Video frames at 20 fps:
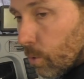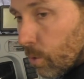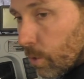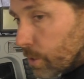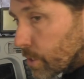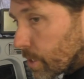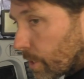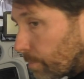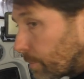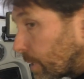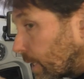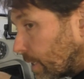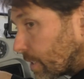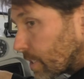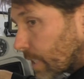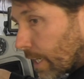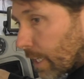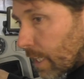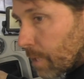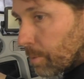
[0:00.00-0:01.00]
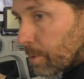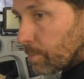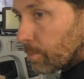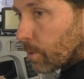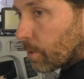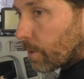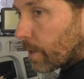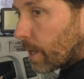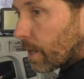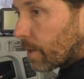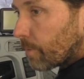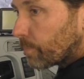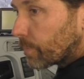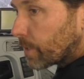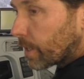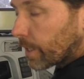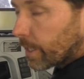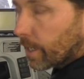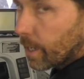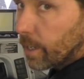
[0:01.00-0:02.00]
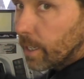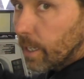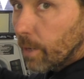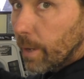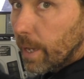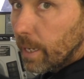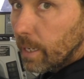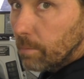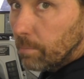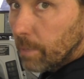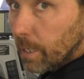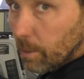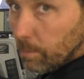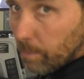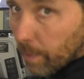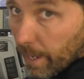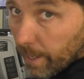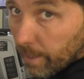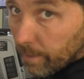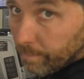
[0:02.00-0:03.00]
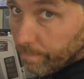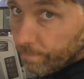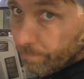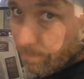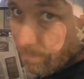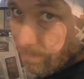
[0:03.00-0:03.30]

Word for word: tool or something and take a bit more out. I can't go adding metal back.